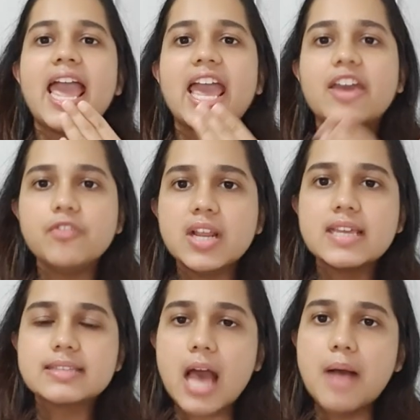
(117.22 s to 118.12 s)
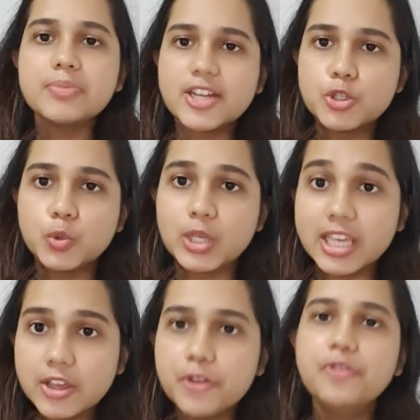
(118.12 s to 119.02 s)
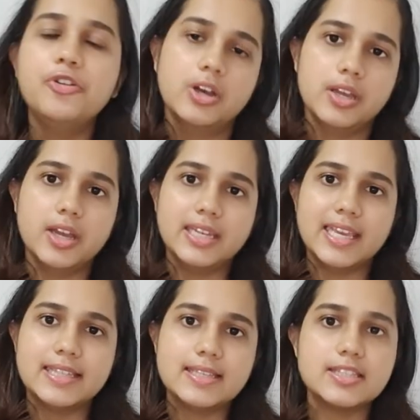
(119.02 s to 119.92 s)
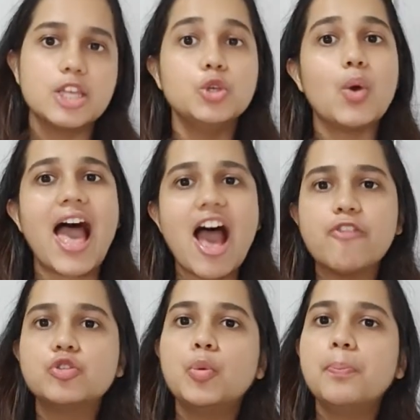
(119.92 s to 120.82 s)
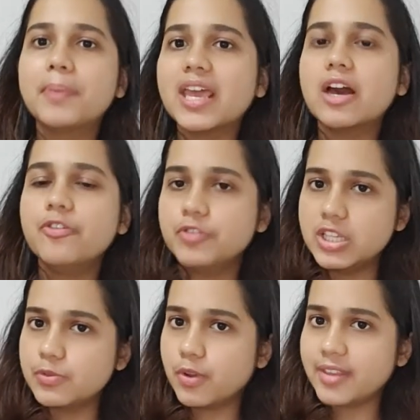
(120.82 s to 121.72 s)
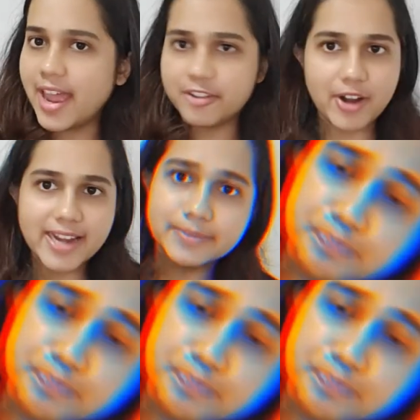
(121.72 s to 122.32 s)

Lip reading: every exam that you give in ACCA, you have to pay a fees for that, right?